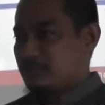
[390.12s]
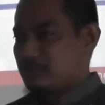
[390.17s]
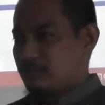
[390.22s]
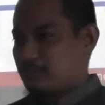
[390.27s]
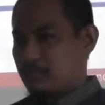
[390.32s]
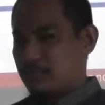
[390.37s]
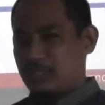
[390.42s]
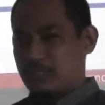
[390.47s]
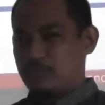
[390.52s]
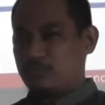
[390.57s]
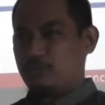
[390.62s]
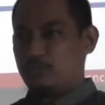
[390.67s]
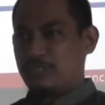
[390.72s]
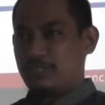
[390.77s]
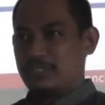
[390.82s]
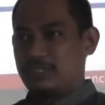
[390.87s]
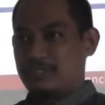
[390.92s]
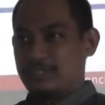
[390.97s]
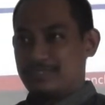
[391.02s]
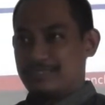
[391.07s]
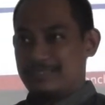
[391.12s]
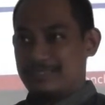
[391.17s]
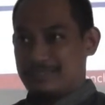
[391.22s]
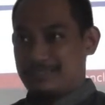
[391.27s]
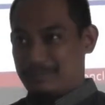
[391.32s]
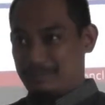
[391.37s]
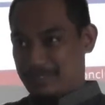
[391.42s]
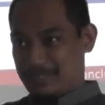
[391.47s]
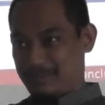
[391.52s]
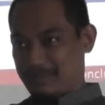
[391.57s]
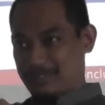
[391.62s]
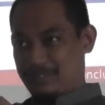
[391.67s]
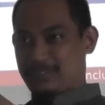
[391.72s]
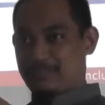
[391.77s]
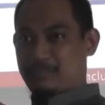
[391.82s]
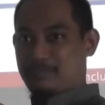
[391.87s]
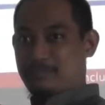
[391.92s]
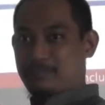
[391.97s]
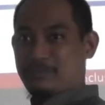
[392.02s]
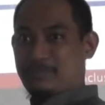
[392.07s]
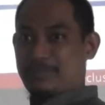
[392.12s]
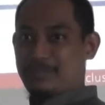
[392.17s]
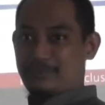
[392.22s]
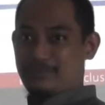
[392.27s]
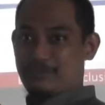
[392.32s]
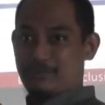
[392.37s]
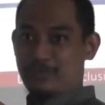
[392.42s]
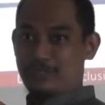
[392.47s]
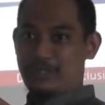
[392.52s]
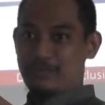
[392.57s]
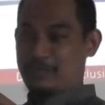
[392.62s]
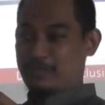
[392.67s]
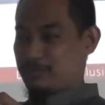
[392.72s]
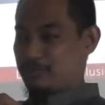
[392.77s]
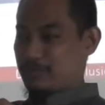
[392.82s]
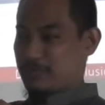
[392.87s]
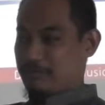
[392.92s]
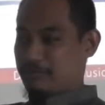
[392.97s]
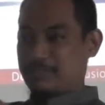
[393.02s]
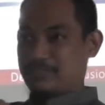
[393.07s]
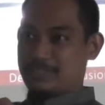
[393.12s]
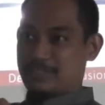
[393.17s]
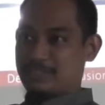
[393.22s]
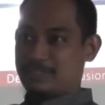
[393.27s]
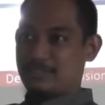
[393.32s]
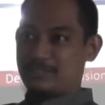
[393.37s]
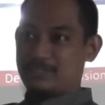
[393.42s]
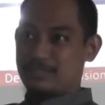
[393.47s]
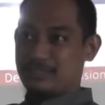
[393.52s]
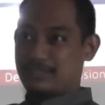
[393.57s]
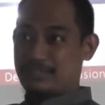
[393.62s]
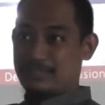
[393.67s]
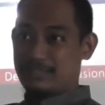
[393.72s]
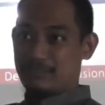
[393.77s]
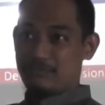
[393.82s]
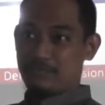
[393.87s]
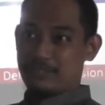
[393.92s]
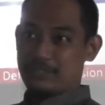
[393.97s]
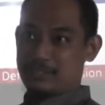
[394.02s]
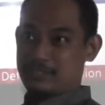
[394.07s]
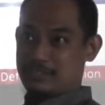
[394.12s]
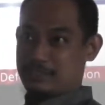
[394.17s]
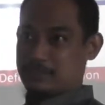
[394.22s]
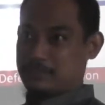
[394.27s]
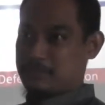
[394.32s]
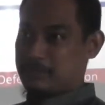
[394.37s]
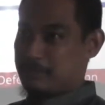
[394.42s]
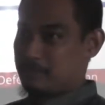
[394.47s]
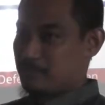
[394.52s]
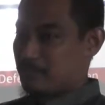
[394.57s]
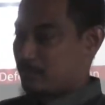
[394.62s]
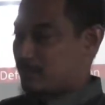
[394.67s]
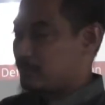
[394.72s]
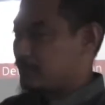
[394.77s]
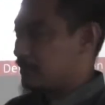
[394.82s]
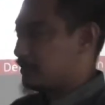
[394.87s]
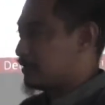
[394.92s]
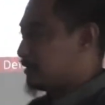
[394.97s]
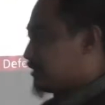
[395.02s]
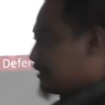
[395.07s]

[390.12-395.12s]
what are you doing actually? Mainly it's before that, you haven't settled the earlier phase. Right?